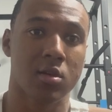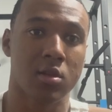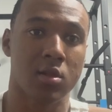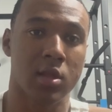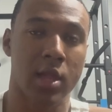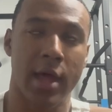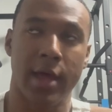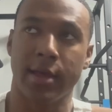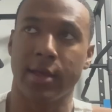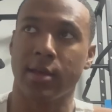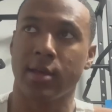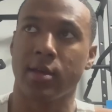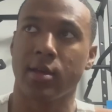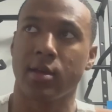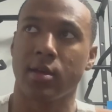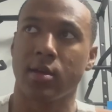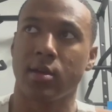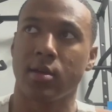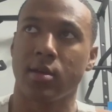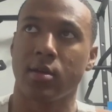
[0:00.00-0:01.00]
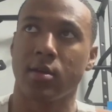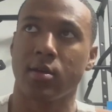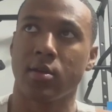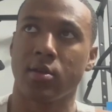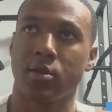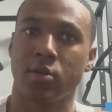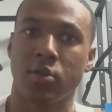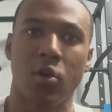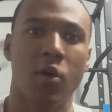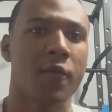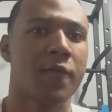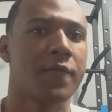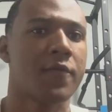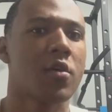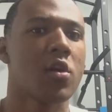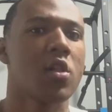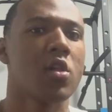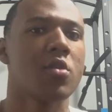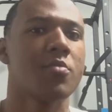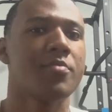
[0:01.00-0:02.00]
Like, don't
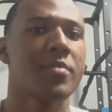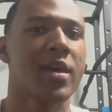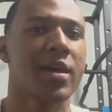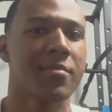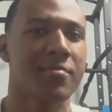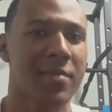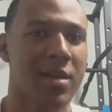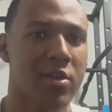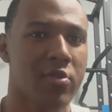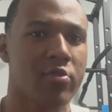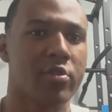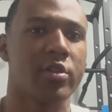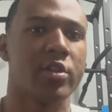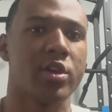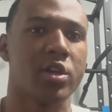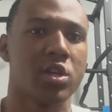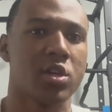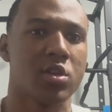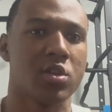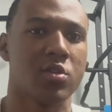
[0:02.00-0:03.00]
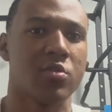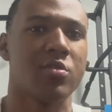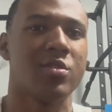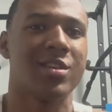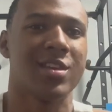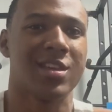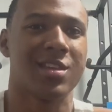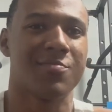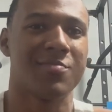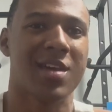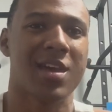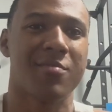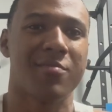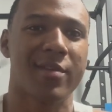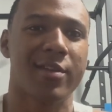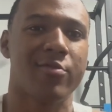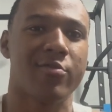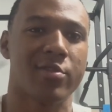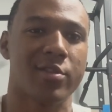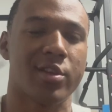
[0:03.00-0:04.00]
follow man-made religion, these
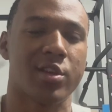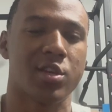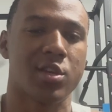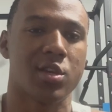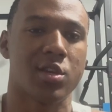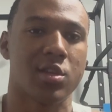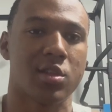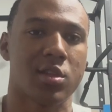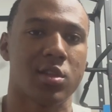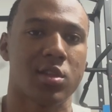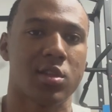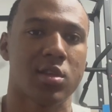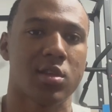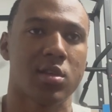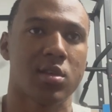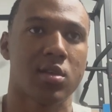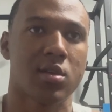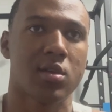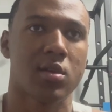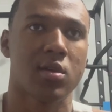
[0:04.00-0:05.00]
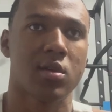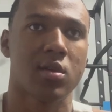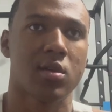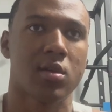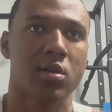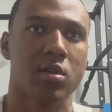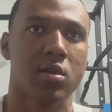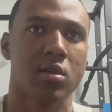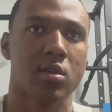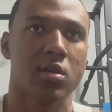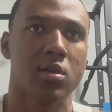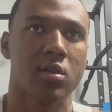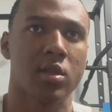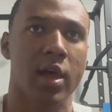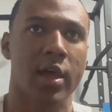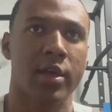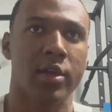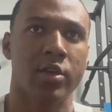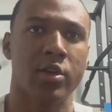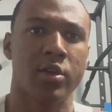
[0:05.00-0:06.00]
man-made religions.
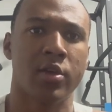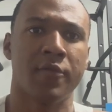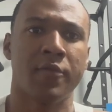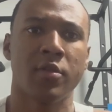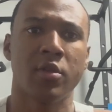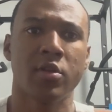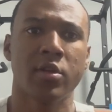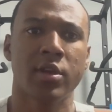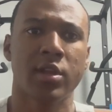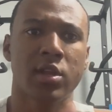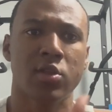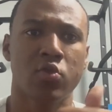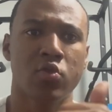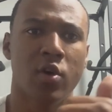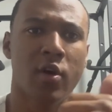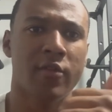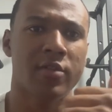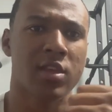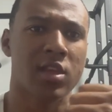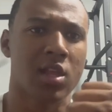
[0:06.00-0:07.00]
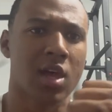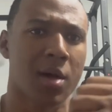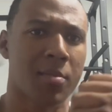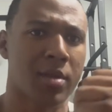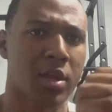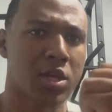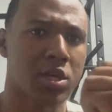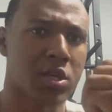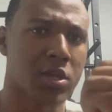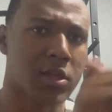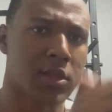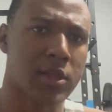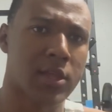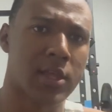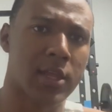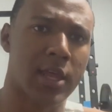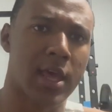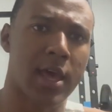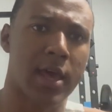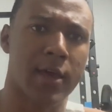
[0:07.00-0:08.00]
Like, if you look at the twelve denominations
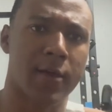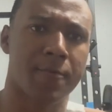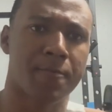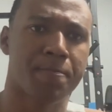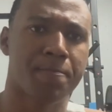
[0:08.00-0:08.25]
today,